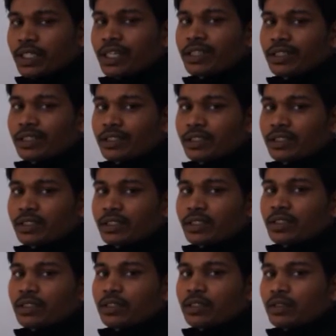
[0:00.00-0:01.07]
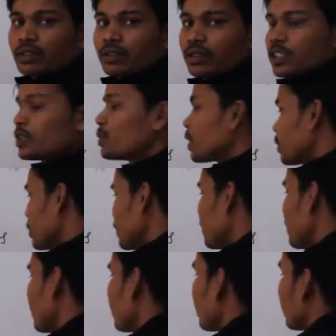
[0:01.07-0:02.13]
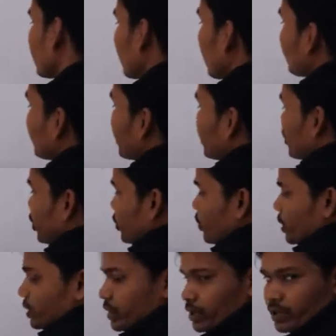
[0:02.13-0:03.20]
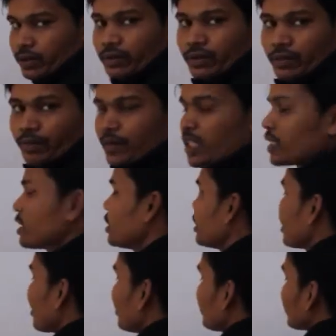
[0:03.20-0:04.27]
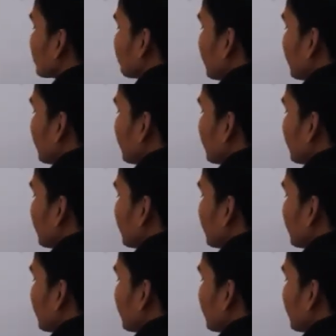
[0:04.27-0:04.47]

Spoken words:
and specific features of that sequences. That is anonymous